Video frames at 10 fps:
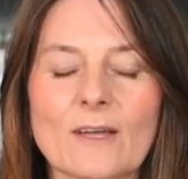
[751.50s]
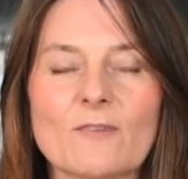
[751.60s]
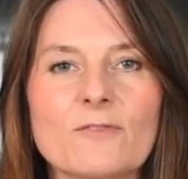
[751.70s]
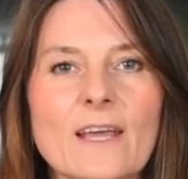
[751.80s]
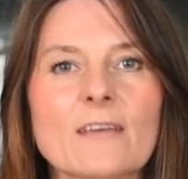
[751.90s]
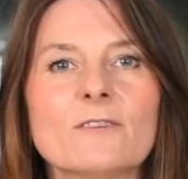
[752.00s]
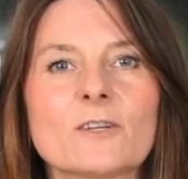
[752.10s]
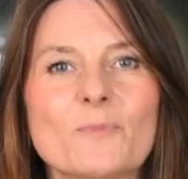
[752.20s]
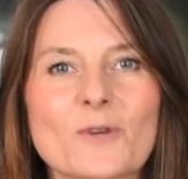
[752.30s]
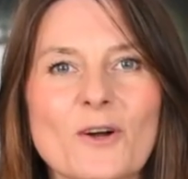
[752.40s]

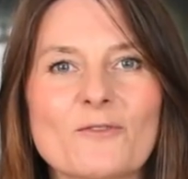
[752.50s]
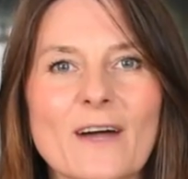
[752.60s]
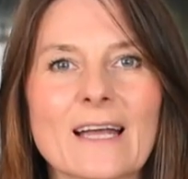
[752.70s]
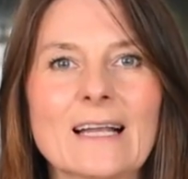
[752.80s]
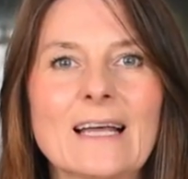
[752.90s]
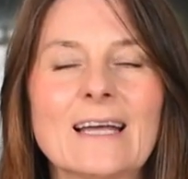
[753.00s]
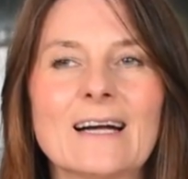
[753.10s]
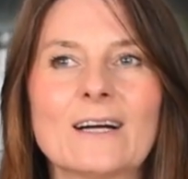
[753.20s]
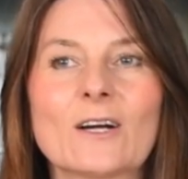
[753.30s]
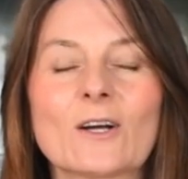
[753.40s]
flavor profile
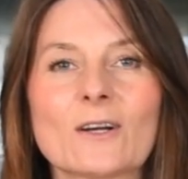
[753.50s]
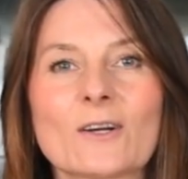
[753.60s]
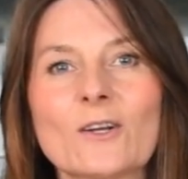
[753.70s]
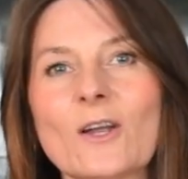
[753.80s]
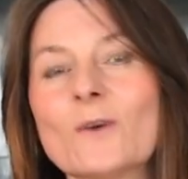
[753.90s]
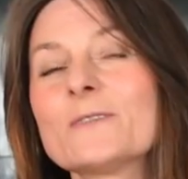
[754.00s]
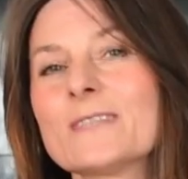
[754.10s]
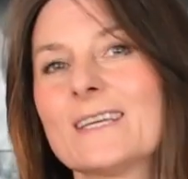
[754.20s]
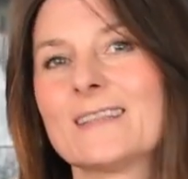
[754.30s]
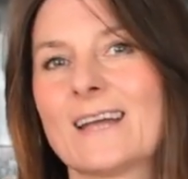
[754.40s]

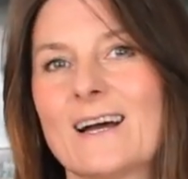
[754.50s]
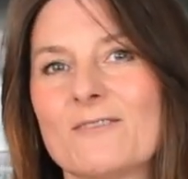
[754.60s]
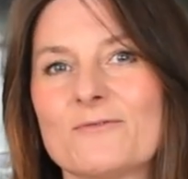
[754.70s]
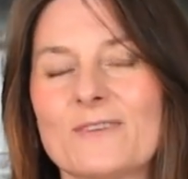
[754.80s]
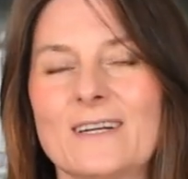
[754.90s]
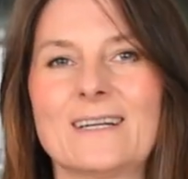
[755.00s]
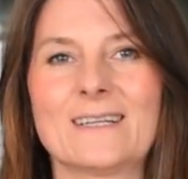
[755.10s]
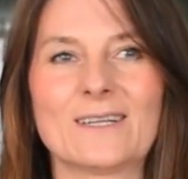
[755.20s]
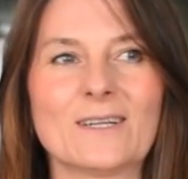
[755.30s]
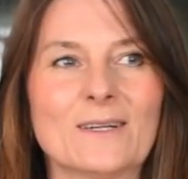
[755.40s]
close enough
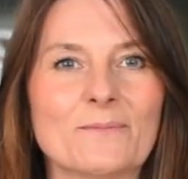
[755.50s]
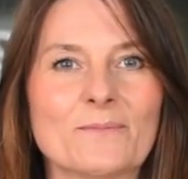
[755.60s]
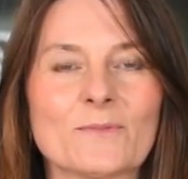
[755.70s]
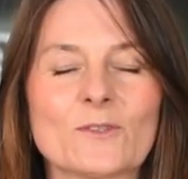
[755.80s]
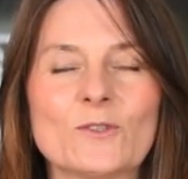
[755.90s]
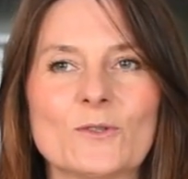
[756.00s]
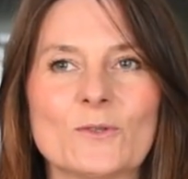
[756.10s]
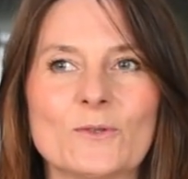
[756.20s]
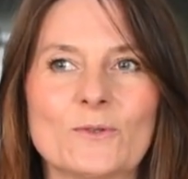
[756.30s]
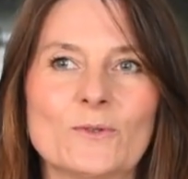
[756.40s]

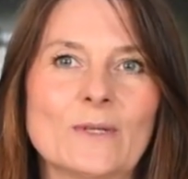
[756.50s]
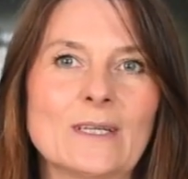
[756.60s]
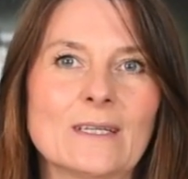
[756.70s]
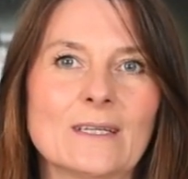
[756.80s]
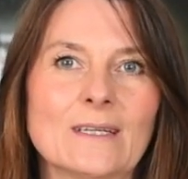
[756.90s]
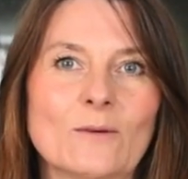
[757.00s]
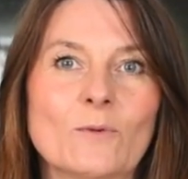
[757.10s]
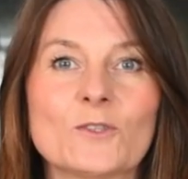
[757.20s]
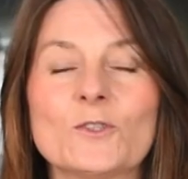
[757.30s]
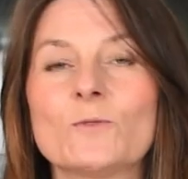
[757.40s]
to
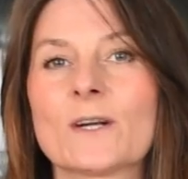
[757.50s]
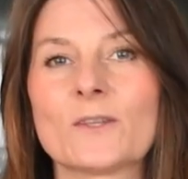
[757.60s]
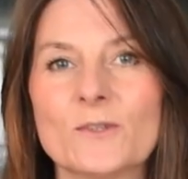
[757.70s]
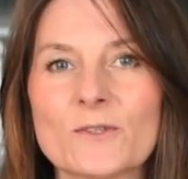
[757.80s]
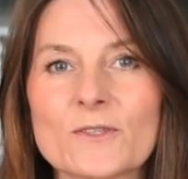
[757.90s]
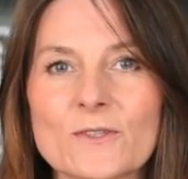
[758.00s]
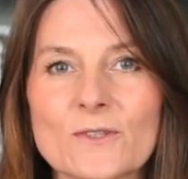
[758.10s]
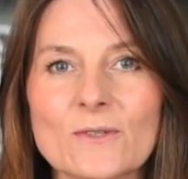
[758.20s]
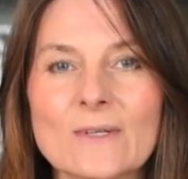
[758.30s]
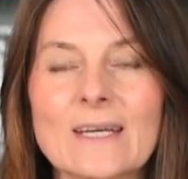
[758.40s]
what you are used
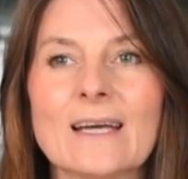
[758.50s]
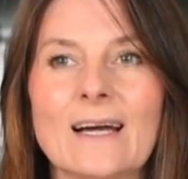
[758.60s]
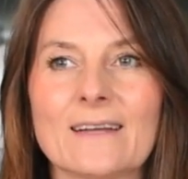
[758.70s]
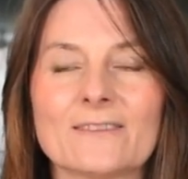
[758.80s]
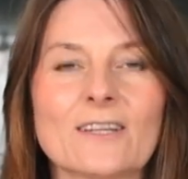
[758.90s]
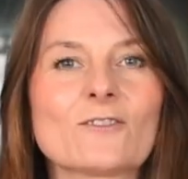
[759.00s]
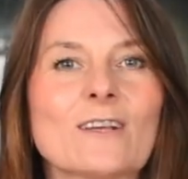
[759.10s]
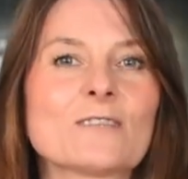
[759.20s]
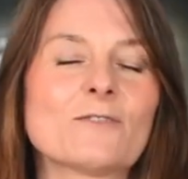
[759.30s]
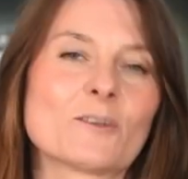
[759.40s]
to, the
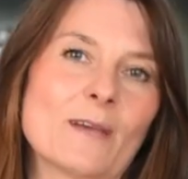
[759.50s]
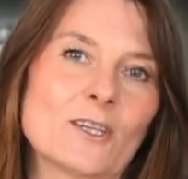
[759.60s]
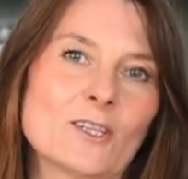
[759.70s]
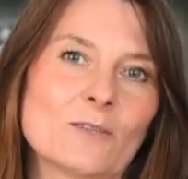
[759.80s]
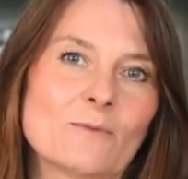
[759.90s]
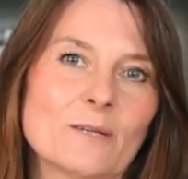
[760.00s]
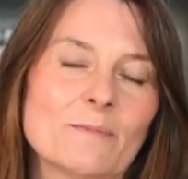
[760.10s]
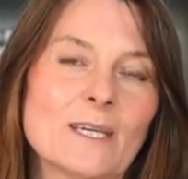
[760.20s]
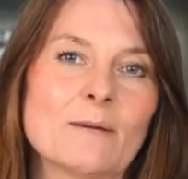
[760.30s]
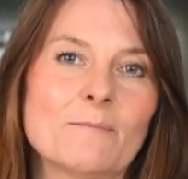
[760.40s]
transformation will
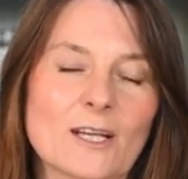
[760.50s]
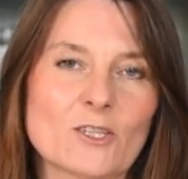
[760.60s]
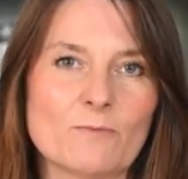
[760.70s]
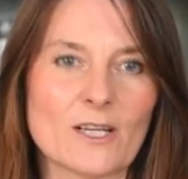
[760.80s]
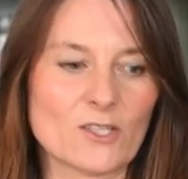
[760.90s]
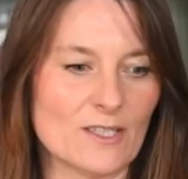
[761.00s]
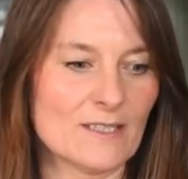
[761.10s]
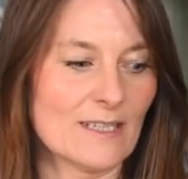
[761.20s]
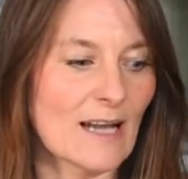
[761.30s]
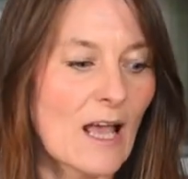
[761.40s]
be much
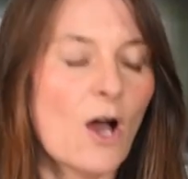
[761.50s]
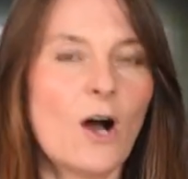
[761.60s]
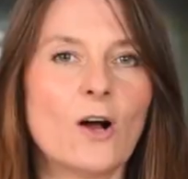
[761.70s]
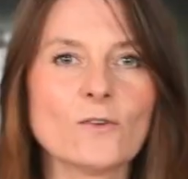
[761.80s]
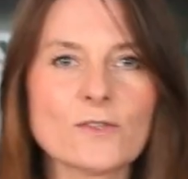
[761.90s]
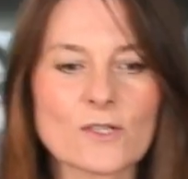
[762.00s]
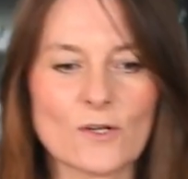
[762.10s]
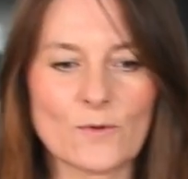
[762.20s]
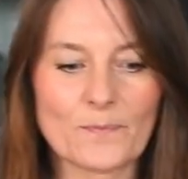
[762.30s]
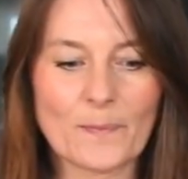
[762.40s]
easier.
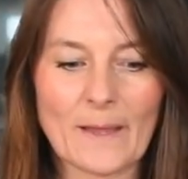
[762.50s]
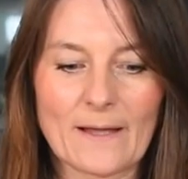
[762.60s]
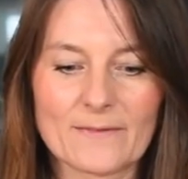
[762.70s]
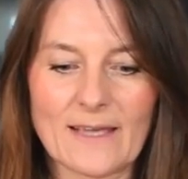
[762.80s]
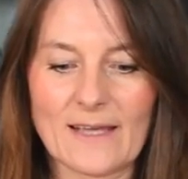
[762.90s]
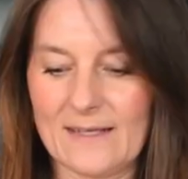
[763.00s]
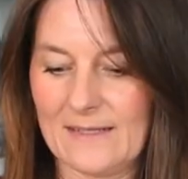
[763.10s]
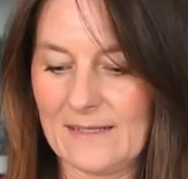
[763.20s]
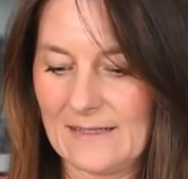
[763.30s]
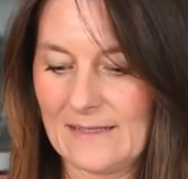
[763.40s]
Also,
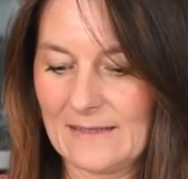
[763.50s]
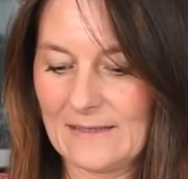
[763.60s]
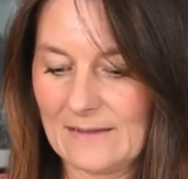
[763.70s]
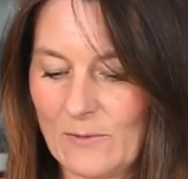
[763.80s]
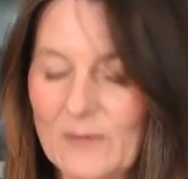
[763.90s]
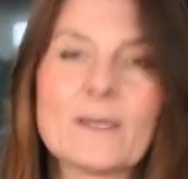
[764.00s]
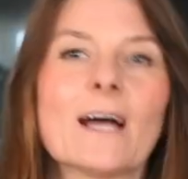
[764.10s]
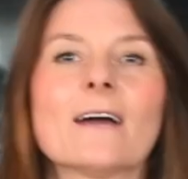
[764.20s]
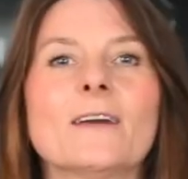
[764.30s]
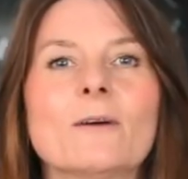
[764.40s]
when
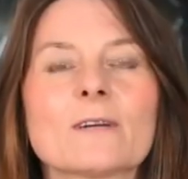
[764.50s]
we add